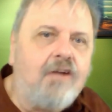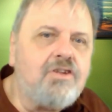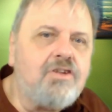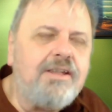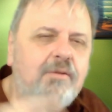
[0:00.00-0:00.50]

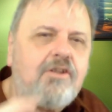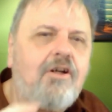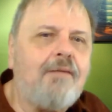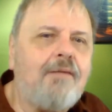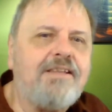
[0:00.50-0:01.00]
counseling with
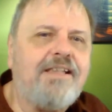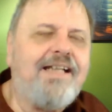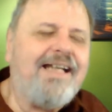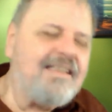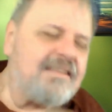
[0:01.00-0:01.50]
karmic
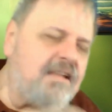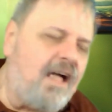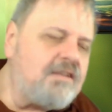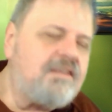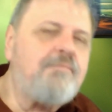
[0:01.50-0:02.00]
dna is
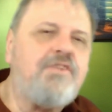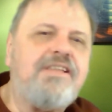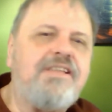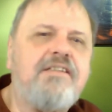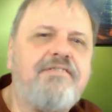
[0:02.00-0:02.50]
custom
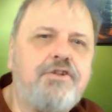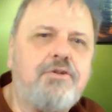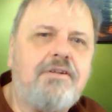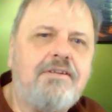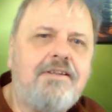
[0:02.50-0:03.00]
to the
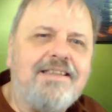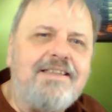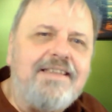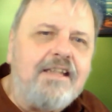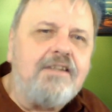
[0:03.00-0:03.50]
individual
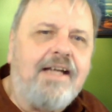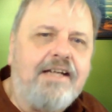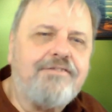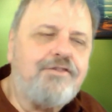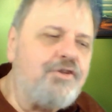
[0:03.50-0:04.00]
to their
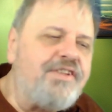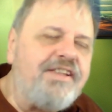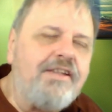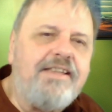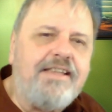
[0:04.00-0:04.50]
life to
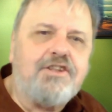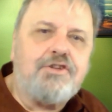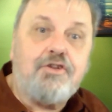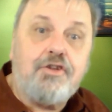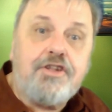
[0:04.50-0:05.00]
their
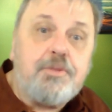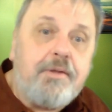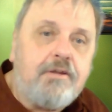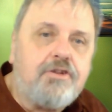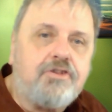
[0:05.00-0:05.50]
needs to their
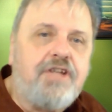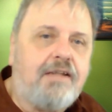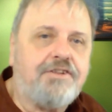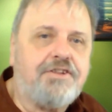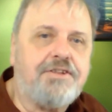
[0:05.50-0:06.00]
spiritual
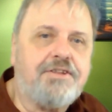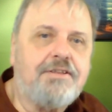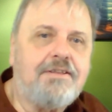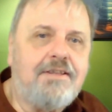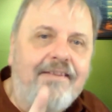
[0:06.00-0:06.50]

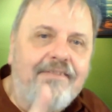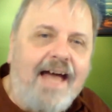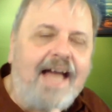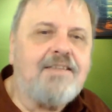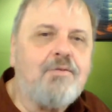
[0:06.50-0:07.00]
challenges and
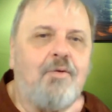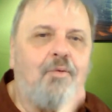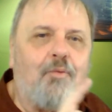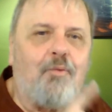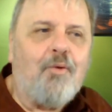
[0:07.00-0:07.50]
that's
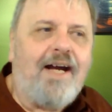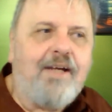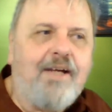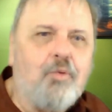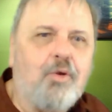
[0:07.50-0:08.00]

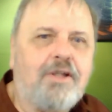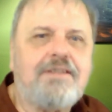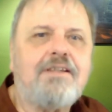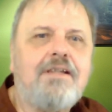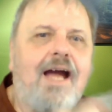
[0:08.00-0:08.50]
why it
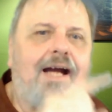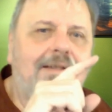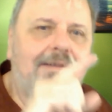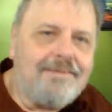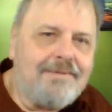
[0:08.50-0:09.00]
works
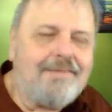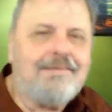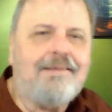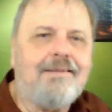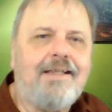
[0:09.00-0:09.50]

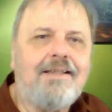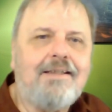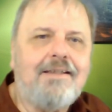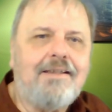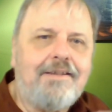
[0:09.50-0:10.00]
consistently
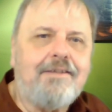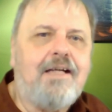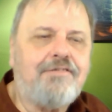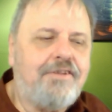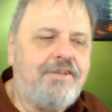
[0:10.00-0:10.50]

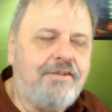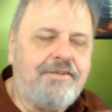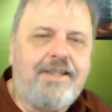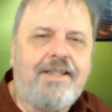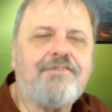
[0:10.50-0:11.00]
year after
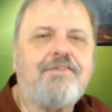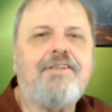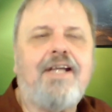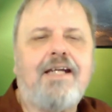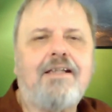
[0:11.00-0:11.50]
year day after